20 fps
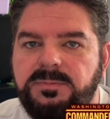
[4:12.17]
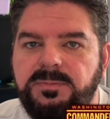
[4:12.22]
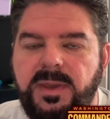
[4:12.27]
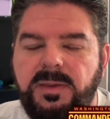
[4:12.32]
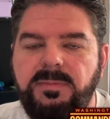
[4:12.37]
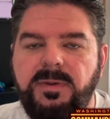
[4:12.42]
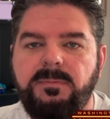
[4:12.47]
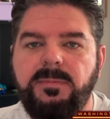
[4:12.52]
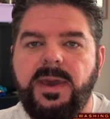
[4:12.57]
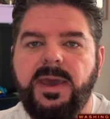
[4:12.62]

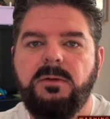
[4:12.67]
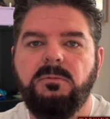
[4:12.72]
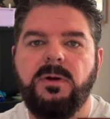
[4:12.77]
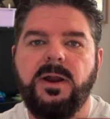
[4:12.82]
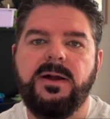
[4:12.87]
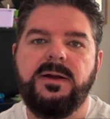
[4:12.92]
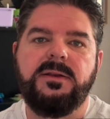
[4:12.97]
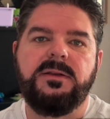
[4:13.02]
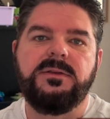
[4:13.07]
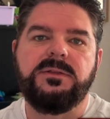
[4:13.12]
Maybe Matt
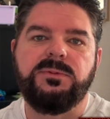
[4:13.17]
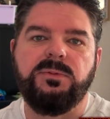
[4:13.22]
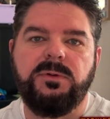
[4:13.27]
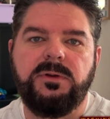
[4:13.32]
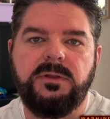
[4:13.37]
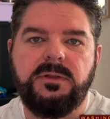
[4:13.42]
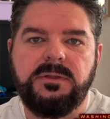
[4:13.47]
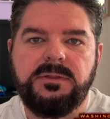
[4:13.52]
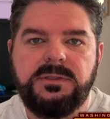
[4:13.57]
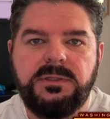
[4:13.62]
Ryan is
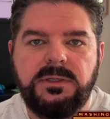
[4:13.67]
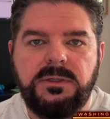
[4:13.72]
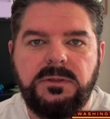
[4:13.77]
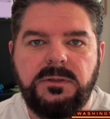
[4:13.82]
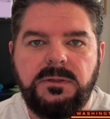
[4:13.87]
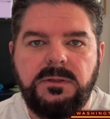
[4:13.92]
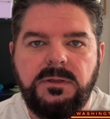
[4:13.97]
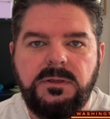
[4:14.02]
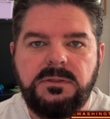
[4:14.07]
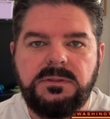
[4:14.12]
willing
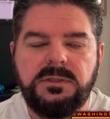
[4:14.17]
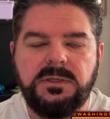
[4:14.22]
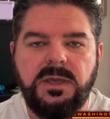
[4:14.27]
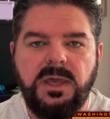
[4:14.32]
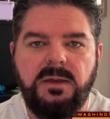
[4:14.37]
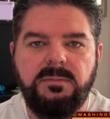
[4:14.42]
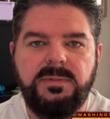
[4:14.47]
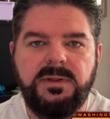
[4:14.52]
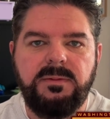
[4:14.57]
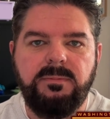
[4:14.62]
to to
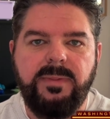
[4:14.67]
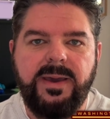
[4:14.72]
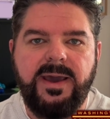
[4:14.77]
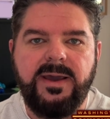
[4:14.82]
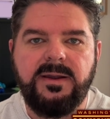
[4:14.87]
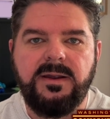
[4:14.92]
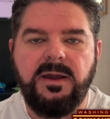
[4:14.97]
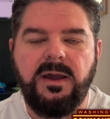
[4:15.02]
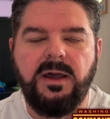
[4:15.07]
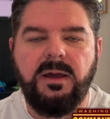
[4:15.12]
come in
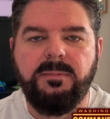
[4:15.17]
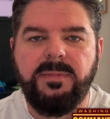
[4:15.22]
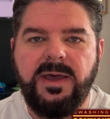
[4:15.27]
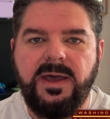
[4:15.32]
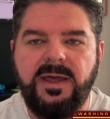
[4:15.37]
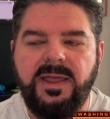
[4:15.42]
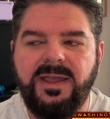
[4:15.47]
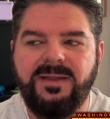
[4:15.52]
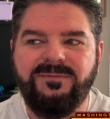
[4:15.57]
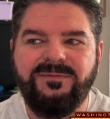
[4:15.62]
back up.
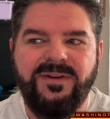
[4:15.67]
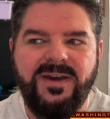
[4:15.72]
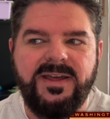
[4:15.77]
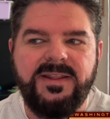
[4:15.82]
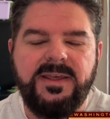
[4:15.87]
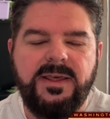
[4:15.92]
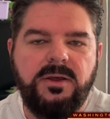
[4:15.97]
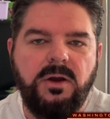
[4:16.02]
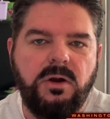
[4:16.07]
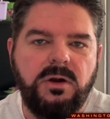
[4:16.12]
I, I find
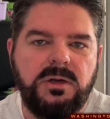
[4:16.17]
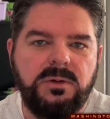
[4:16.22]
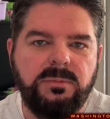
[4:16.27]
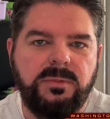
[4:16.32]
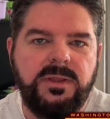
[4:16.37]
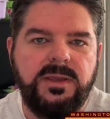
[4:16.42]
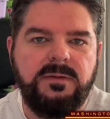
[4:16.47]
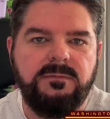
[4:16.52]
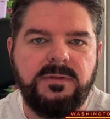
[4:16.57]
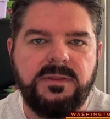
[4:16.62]
that hard to
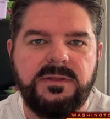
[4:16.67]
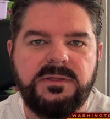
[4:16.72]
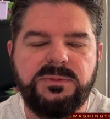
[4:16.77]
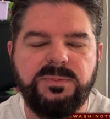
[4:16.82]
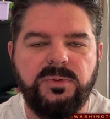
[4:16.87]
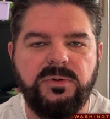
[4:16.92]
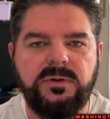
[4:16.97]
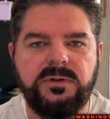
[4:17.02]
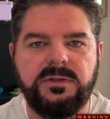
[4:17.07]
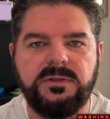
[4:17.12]
believe at this
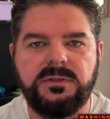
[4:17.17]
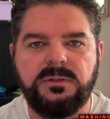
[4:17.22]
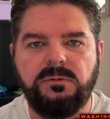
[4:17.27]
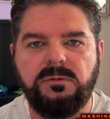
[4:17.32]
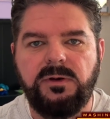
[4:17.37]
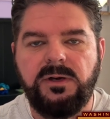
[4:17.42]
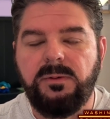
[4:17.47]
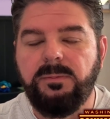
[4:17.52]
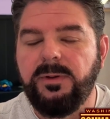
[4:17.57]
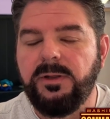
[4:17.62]
point in his
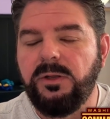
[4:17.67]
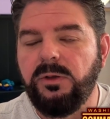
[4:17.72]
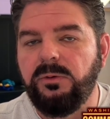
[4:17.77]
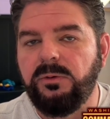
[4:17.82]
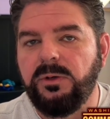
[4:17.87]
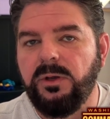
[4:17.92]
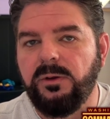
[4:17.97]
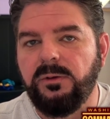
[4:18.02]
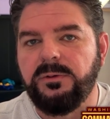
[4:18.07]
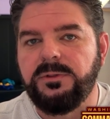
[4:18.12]
career, but who
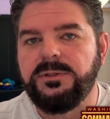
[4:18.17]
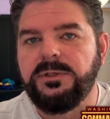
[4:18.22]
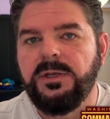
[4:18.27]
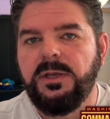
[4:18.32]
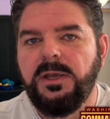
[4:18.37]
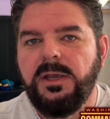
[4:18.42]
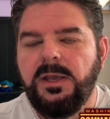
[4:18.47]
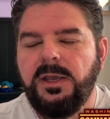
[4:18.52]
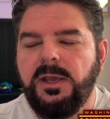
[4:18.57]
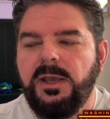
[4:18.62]
knows?
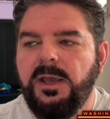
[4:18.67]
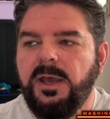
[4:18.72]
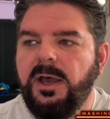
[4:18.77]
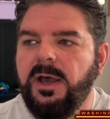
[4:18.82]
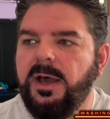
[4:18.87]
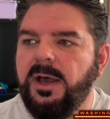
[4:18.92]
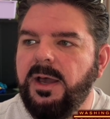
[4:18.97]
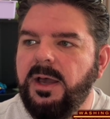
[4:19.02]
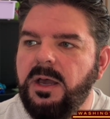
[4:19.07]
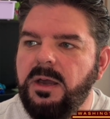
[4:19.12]

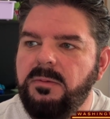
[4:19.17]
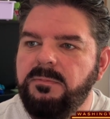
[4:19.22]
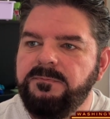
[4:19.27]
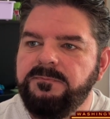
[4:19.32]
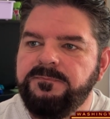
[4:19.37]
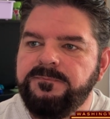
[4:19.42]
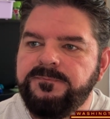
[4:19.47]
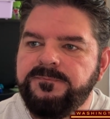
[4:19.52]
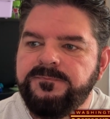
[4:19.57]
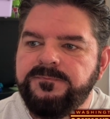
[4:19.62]

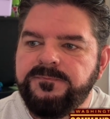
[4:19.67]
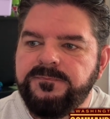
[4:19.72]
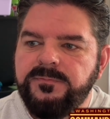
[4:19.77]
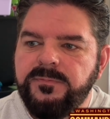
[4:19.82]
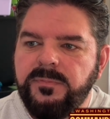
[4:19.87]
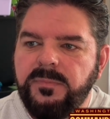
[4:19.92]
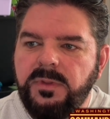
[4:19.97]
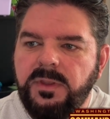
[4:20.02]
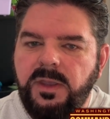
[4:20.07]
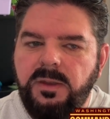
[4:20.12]
Um,
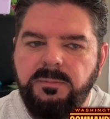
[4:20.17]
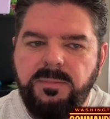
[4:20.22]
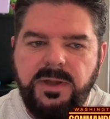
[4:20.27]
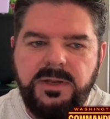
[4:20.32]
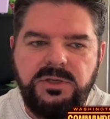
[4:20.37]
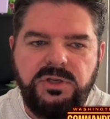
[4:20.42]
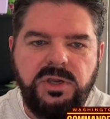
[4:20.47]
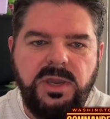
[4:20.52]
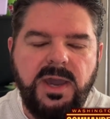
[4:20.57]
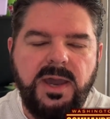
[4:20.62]

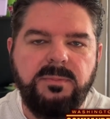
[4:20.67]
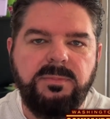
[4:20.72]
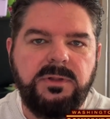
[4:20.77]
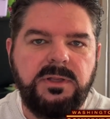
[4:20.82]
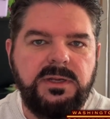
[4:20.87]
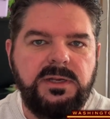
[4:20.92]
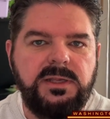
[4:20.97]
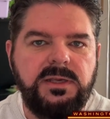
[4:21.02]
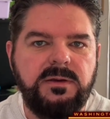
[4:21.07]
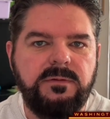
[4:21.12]
but you got
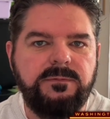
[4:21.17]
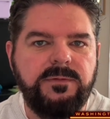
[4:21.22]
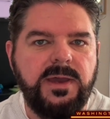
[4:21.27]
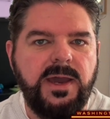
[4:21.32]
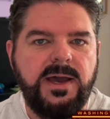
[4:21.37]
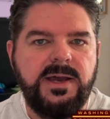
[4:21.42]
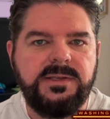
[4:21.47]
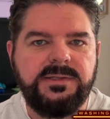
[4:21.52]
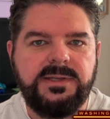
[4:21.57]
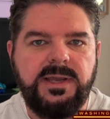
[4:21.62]
plenty of
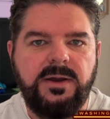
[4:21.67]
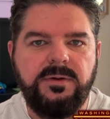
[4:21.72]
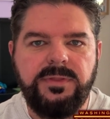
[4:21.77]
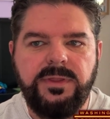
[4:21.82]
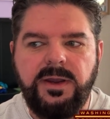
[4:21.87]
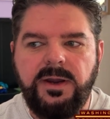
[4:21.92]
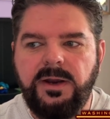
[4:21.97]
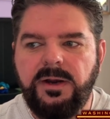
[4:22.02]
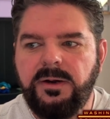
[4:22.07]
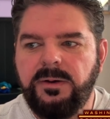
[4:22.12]
guys out
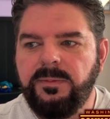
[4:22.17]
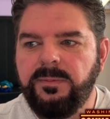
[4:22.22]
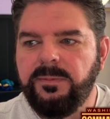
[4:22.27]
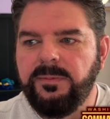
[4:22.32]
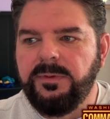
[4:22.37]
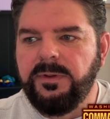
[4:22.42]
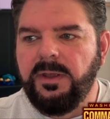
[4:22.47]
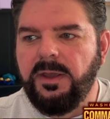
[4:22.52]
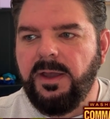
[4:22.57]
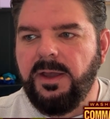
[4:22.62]
there.
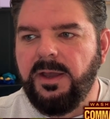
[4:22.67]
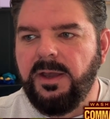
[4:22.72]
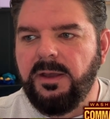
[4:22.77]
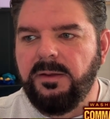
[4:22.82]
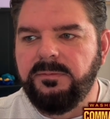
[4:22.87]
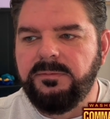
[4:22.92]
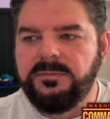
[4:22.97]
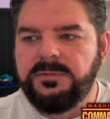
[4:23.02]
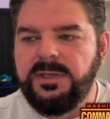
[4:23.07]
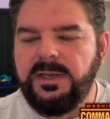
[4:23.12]

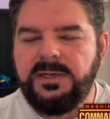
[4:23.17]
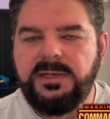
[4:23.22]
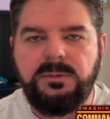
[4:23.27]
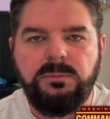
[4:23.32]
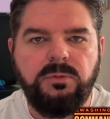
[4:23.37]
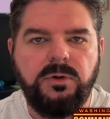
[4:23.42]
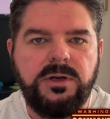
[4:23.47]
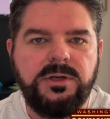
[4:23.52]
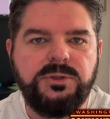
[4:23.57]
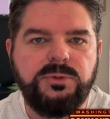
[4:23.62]
Um, Teddy
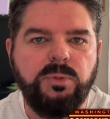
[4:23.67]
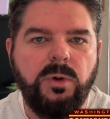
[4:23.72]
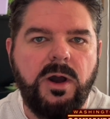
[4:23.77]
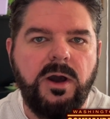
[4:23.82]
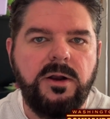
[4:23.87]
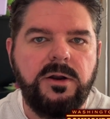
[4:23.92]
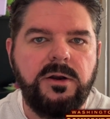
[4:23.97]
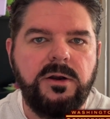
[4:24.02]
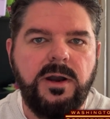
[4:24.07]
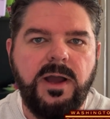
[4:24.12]

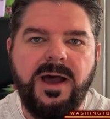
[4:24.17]
Bridgewater.